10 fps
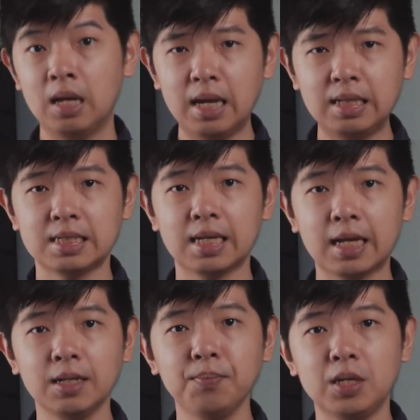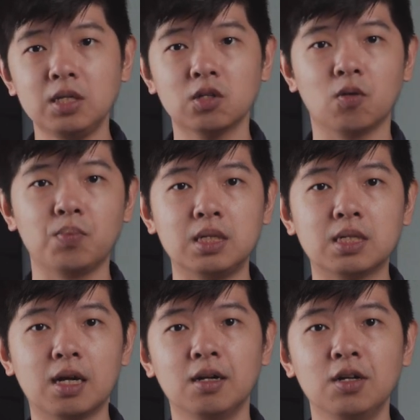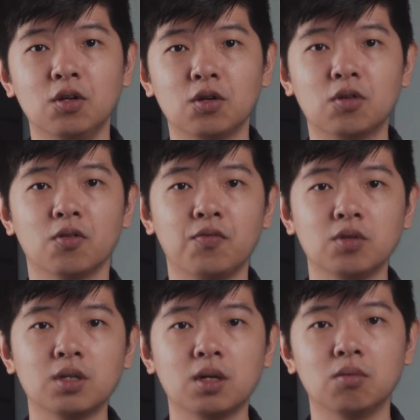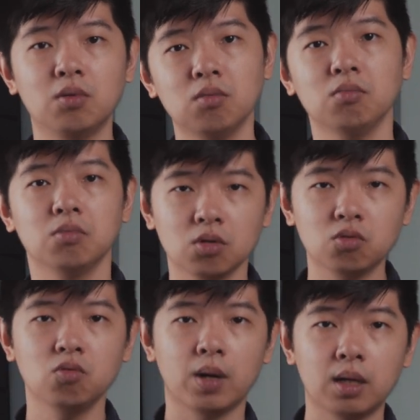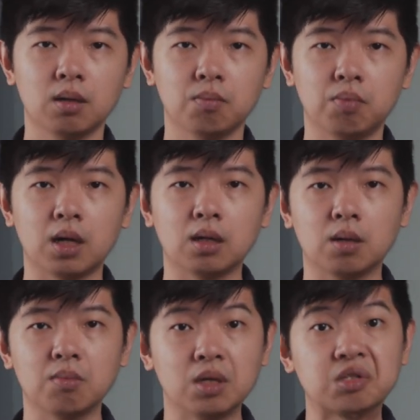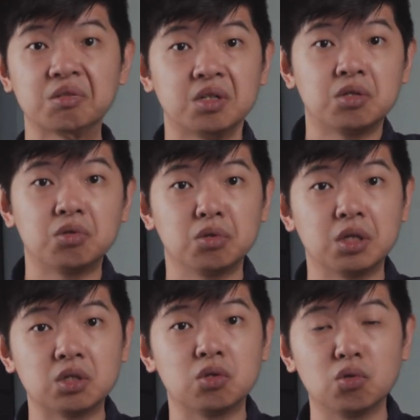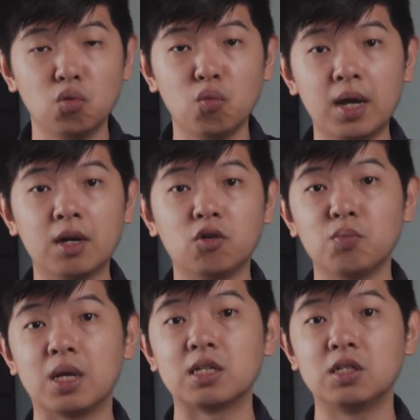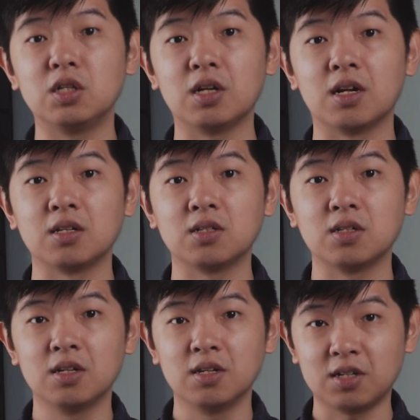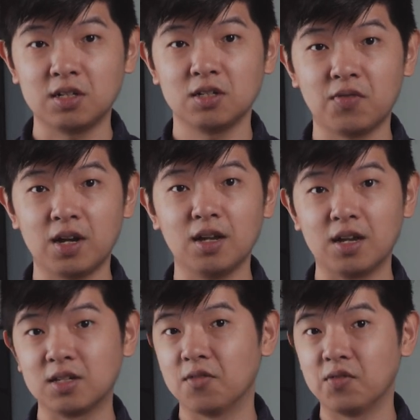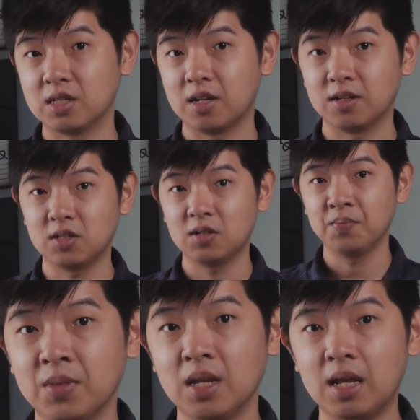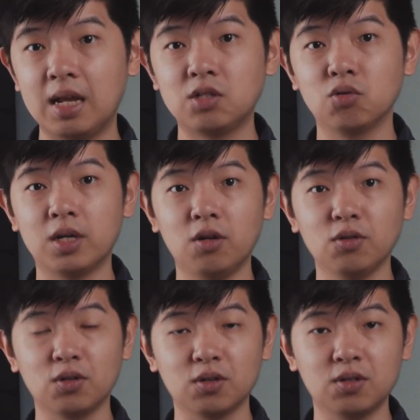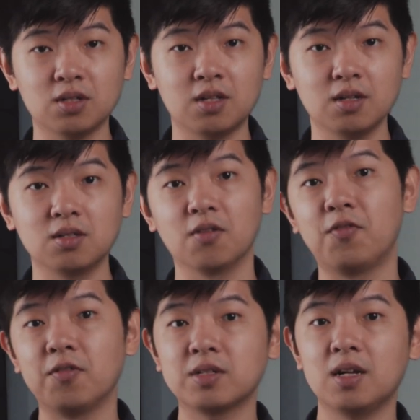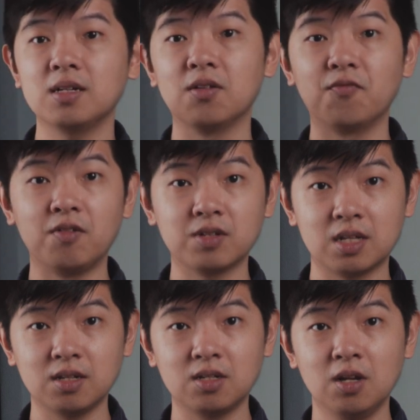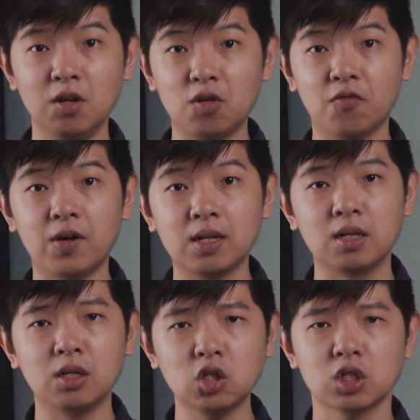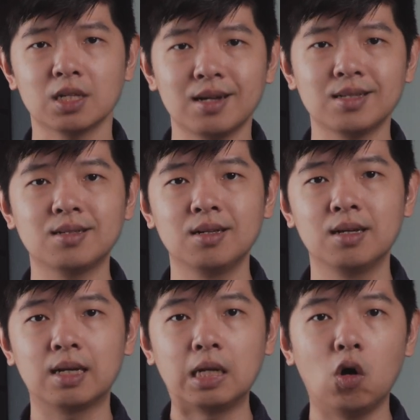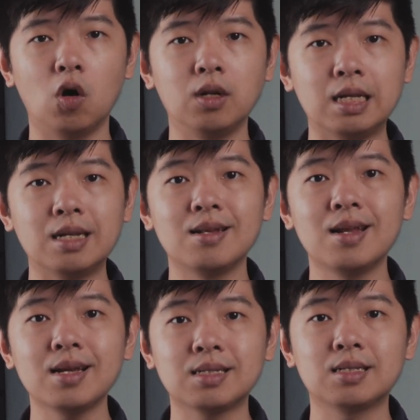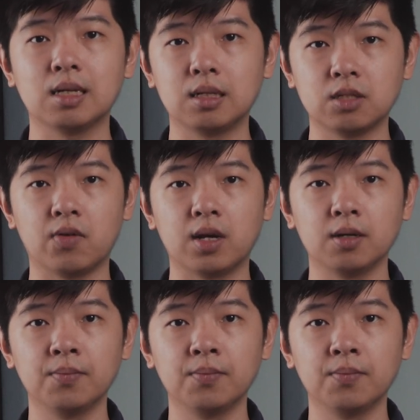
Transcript: And the second piece of pizza, you're going to feel that, well, not too bad, but it's nowhere going to be as near as satisfying as the first slice. And as you get onto the third slice, the fourth slice, the fifth slice, you find that each slice get oddly less satisfying.